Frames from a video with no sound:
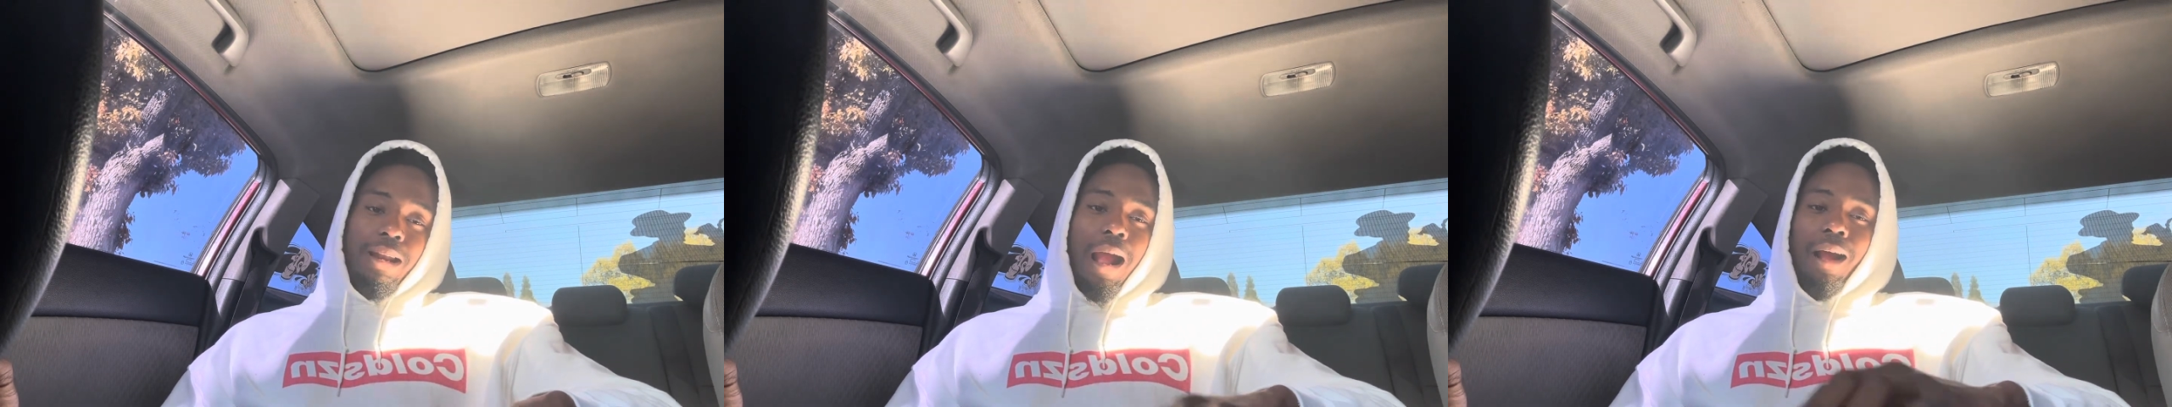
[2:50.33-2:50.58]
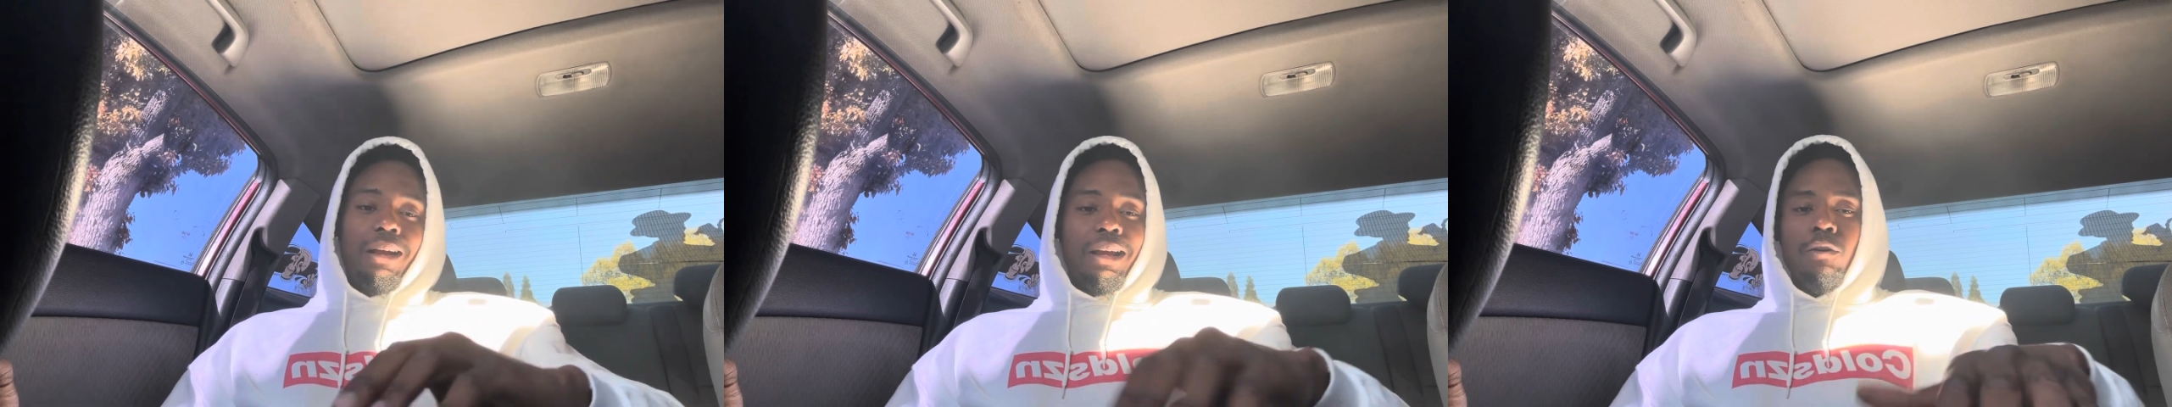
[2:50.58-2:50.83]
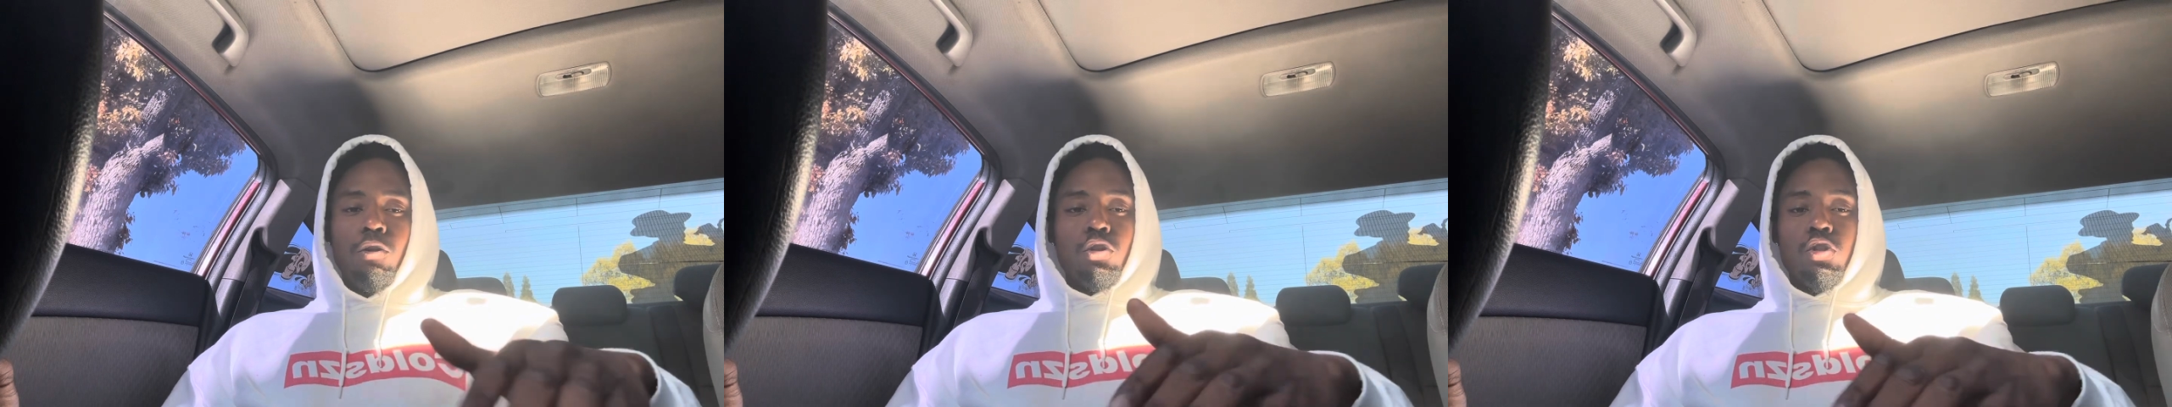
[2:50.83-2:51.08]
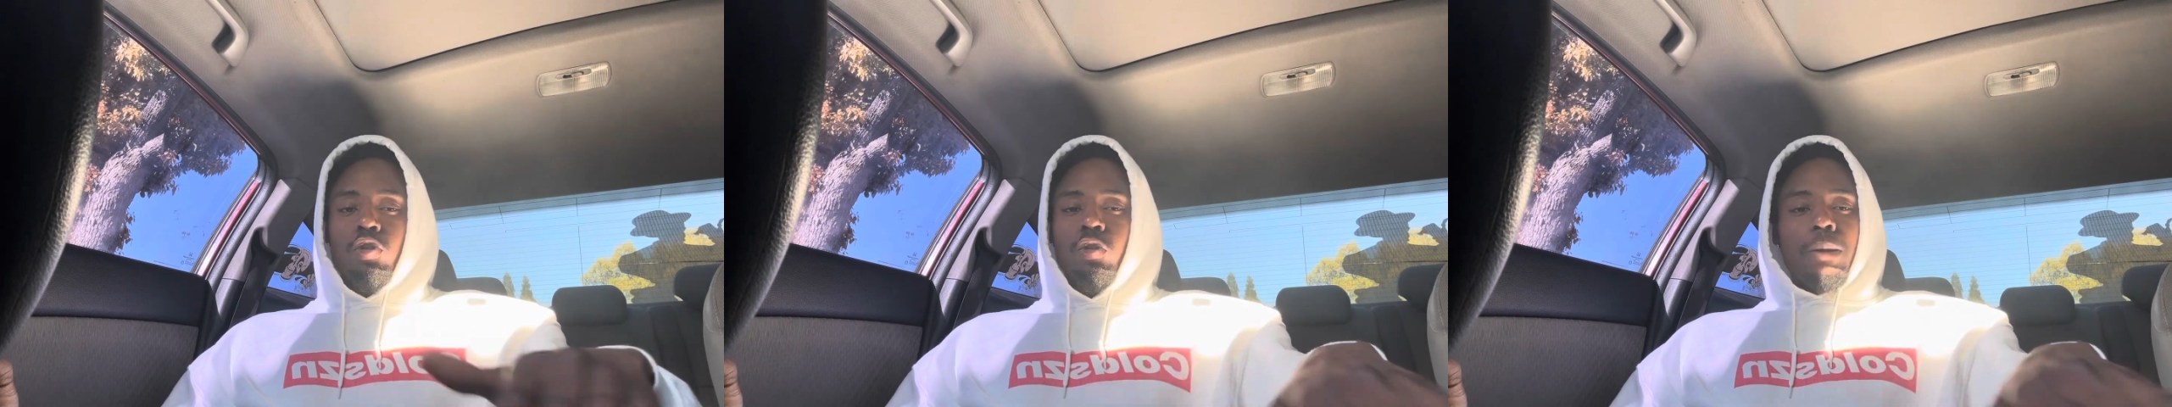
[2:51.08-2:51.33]
I'm not going to give no
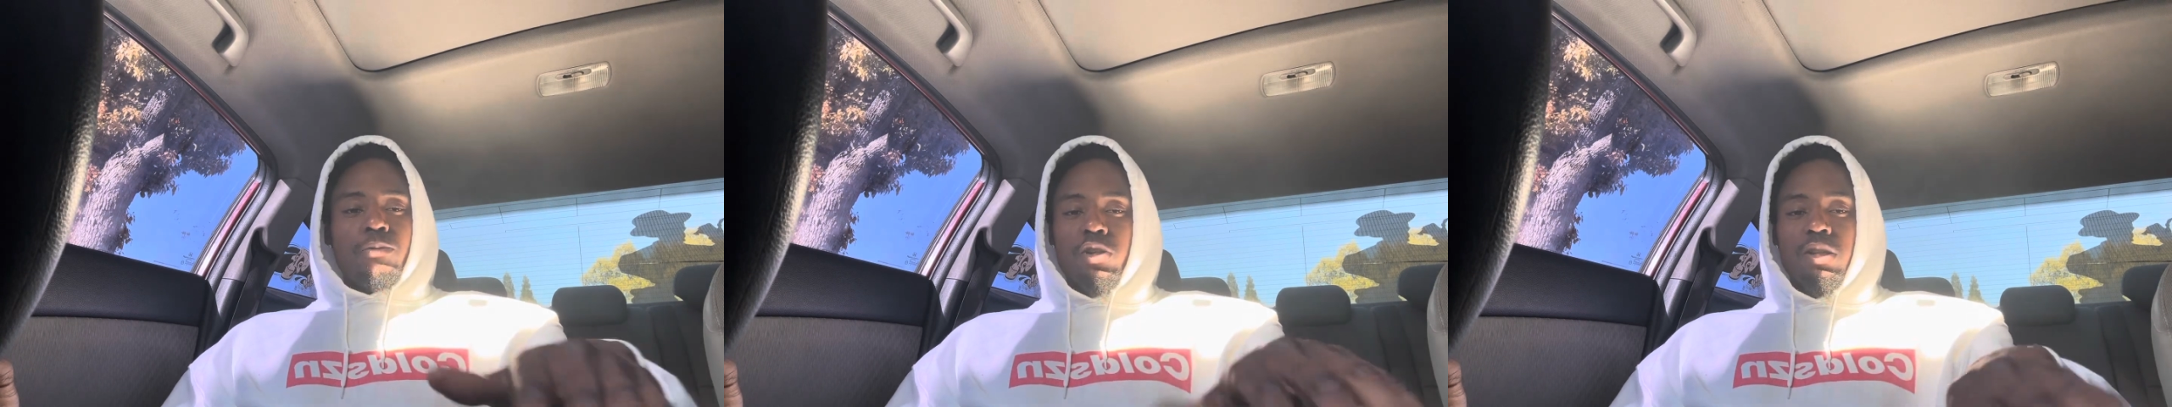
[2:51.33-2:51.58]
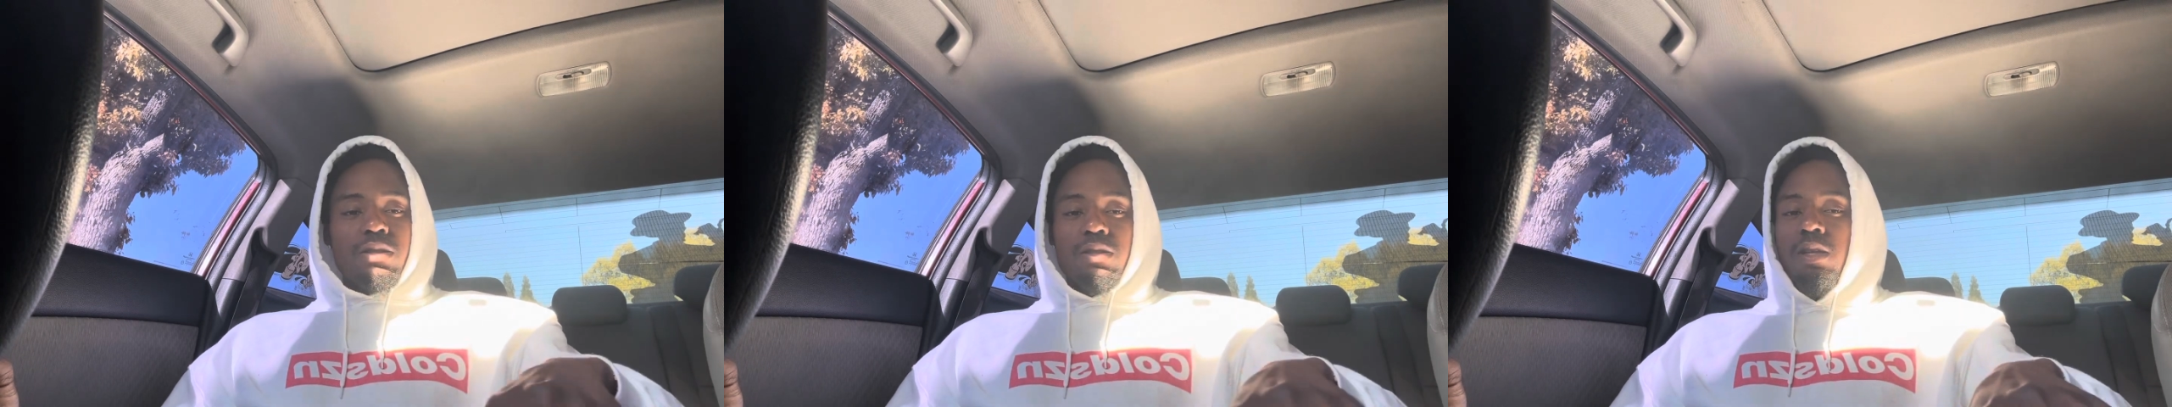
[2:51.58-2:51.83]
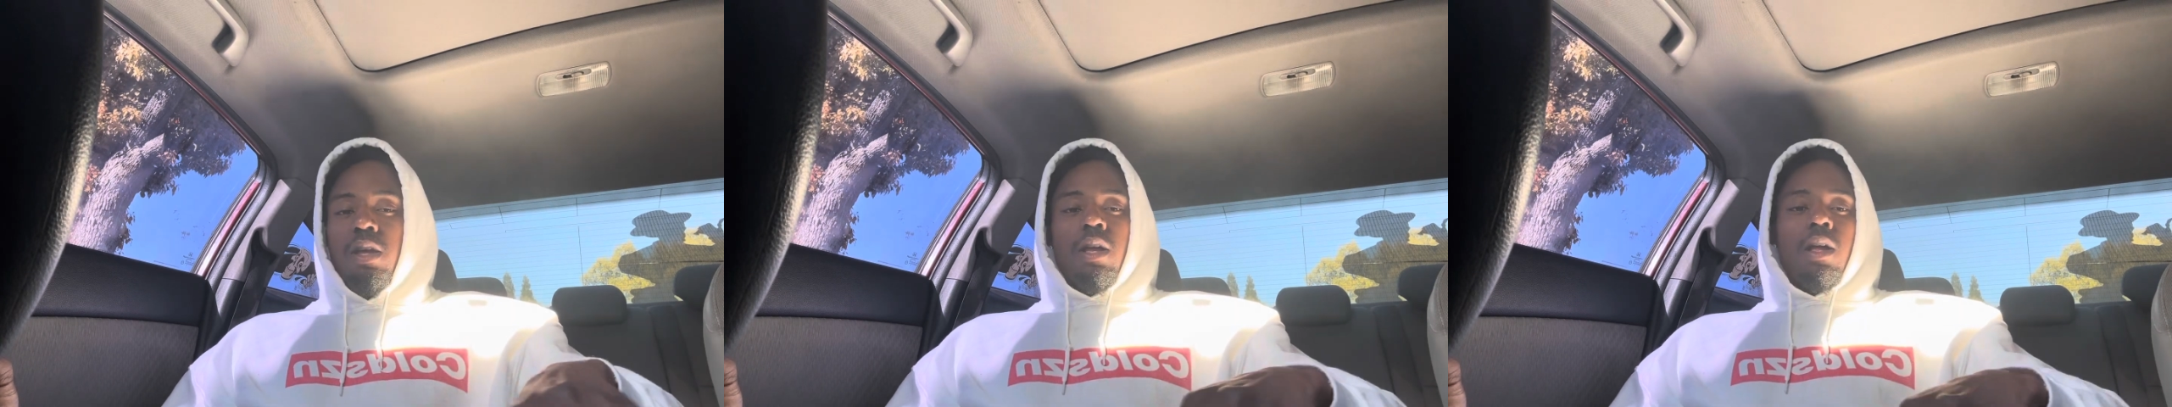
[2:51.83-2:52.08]
descriptions